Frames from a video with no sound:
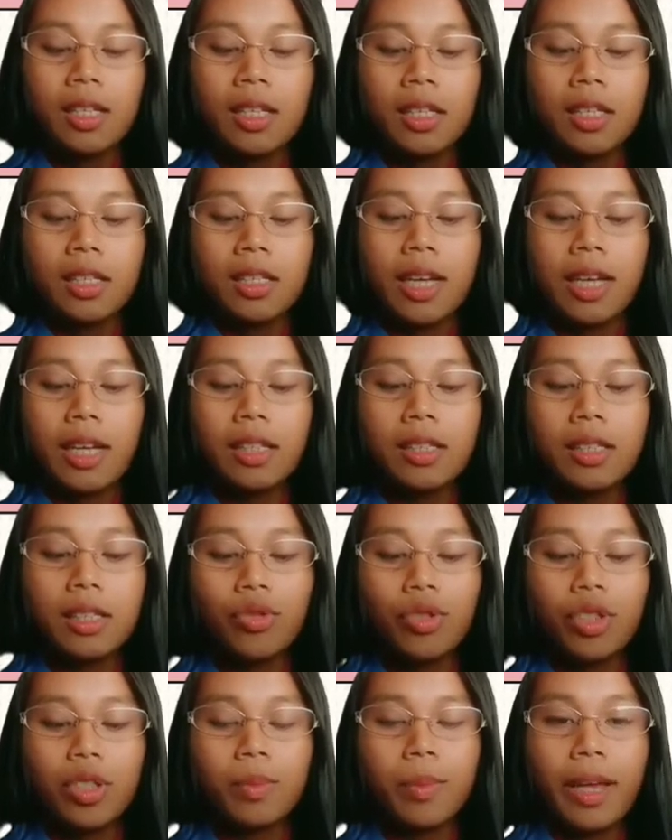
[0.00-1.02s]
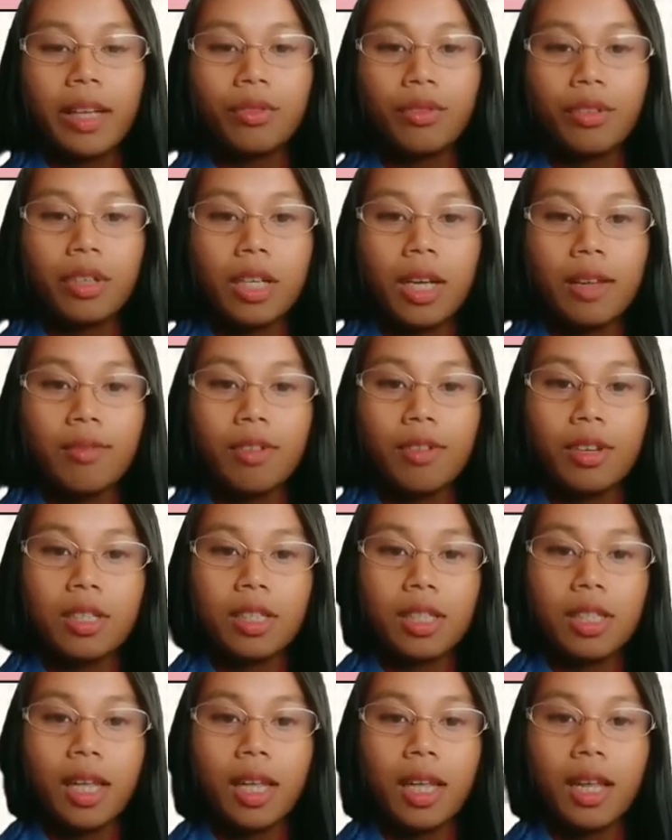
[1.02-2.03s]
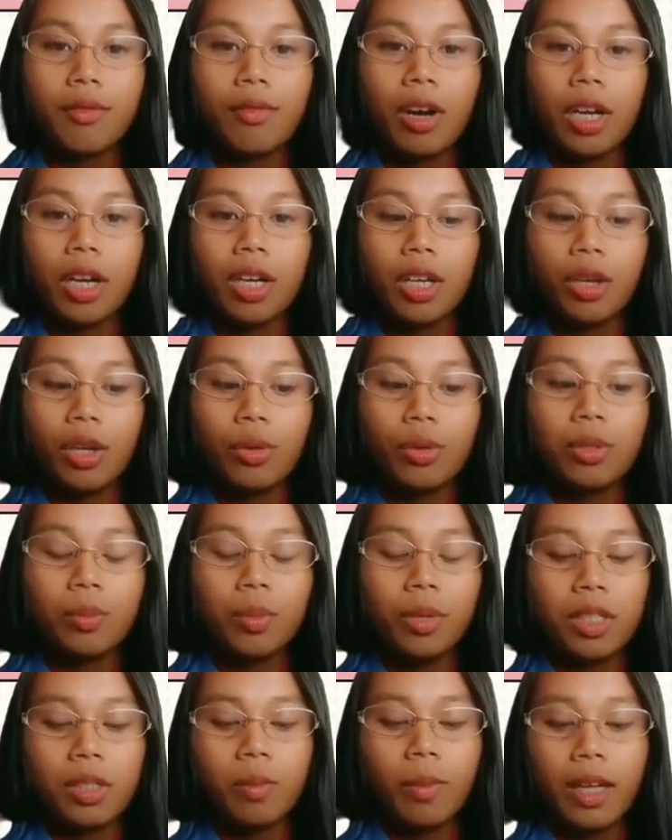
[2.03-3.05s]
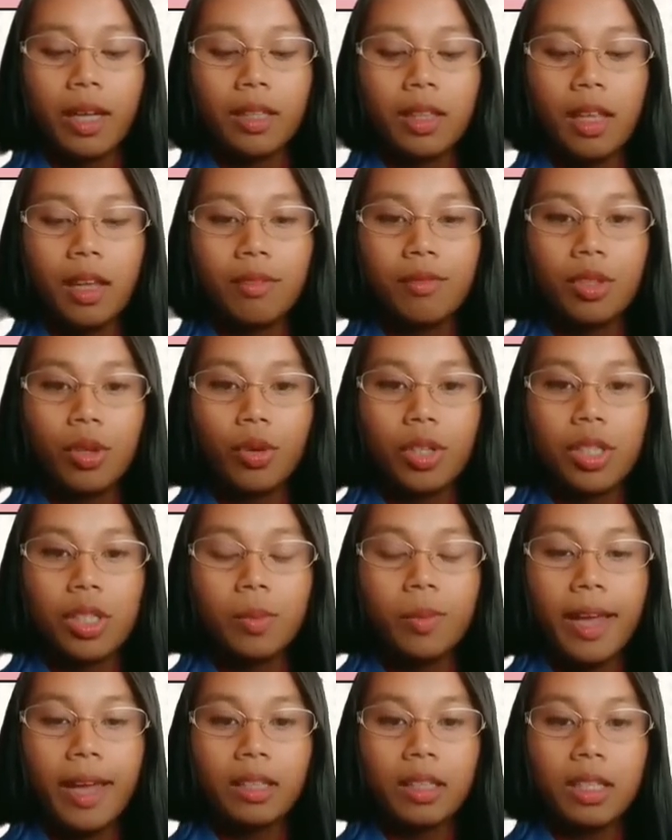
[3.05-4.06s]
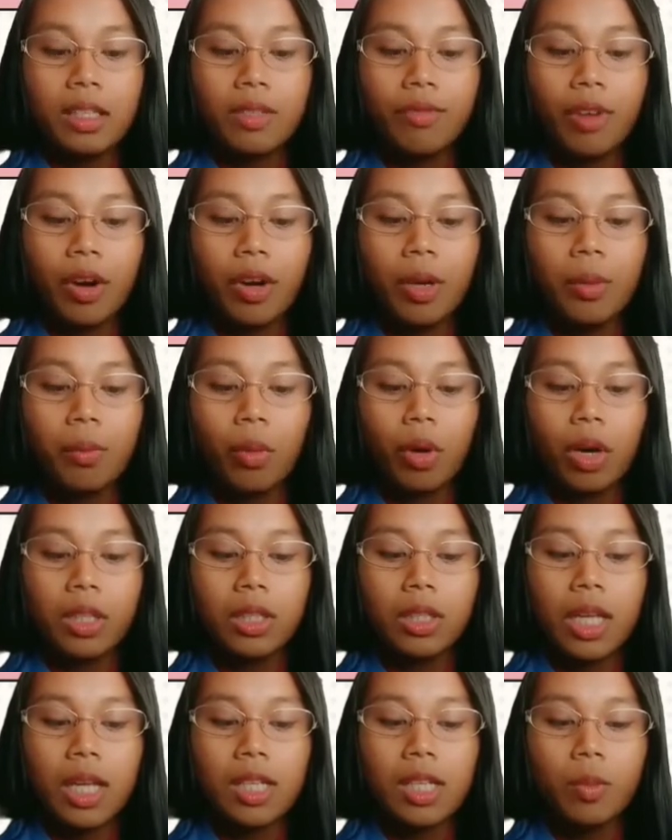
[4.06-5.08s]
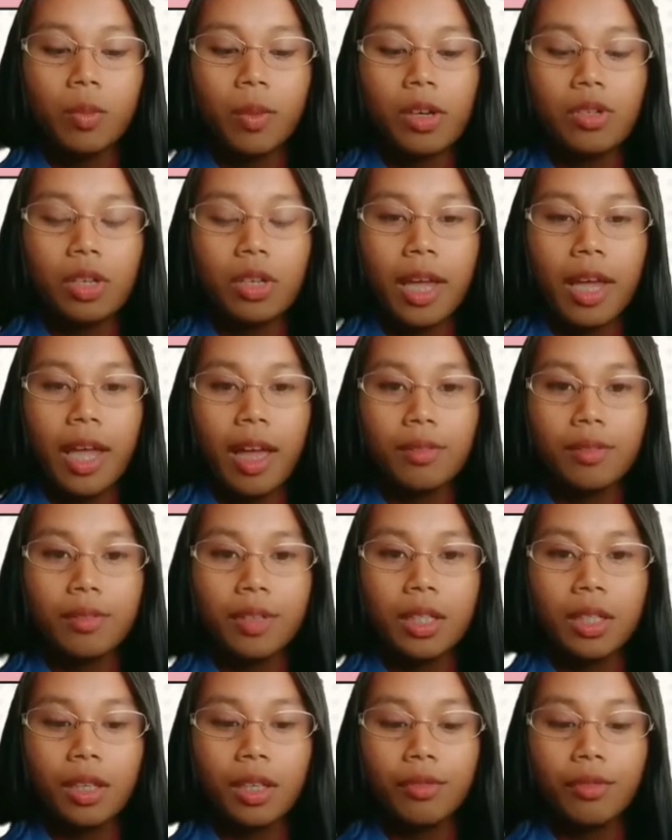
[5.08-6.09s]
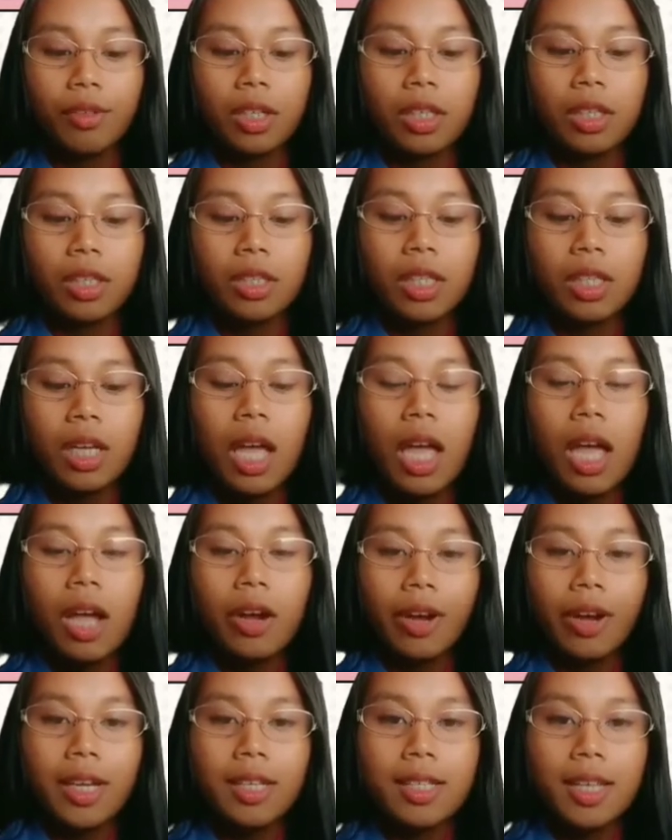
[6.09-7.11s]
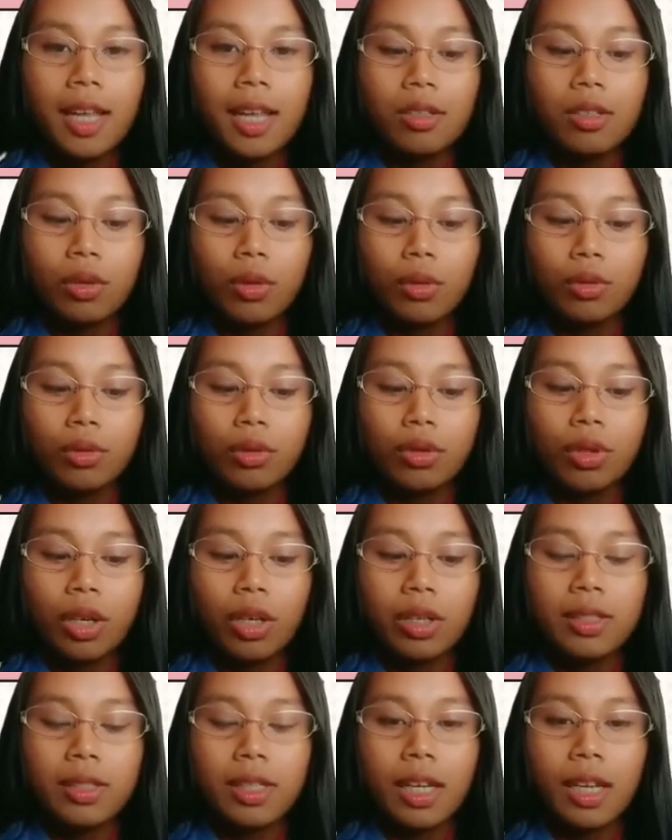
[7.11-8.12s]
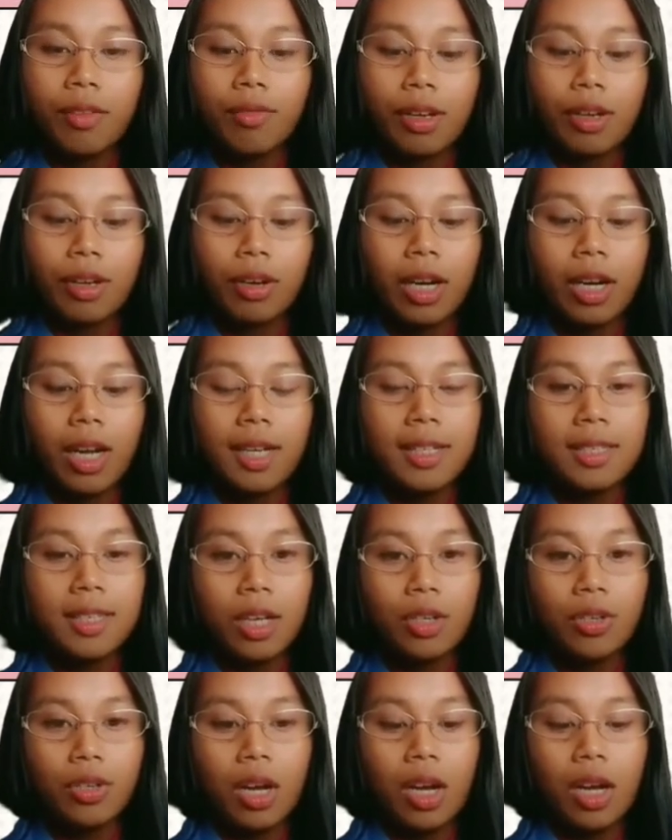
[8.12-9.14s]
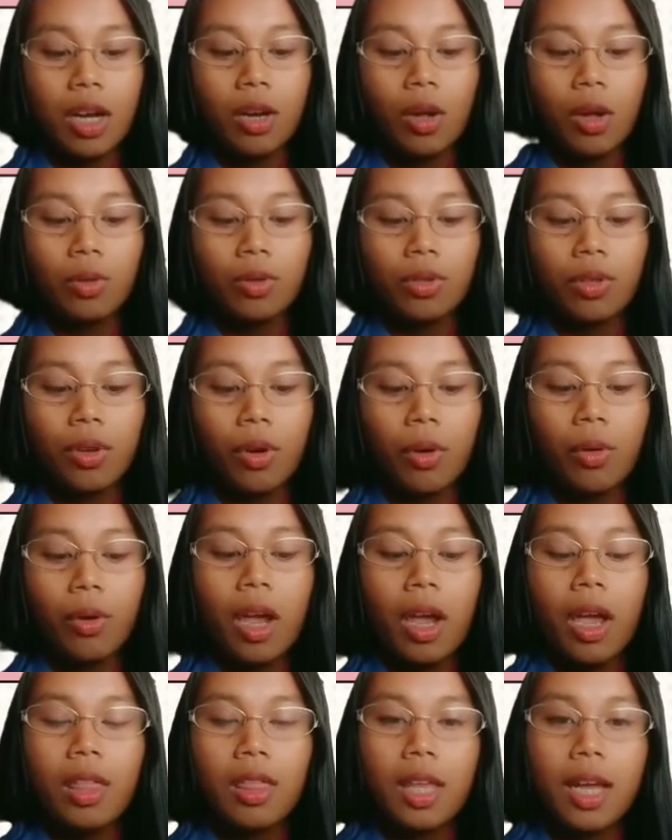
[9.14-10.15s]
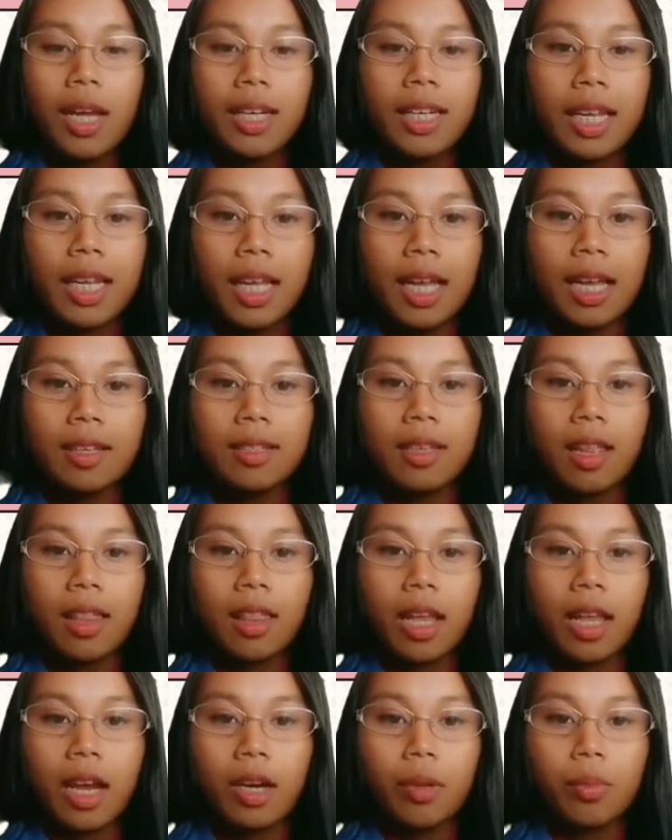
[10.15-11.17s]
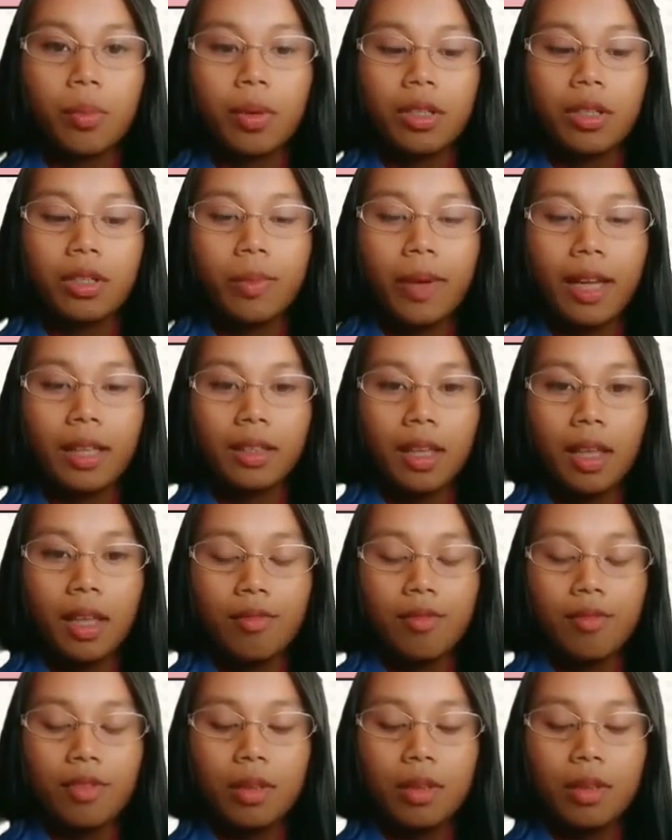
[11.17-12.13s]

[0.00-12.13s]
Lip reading: Next, respect for diversity and various perspectives. So, respect is very important, especially having different races, cultures, and even organization, and also the ideas and their perspectives.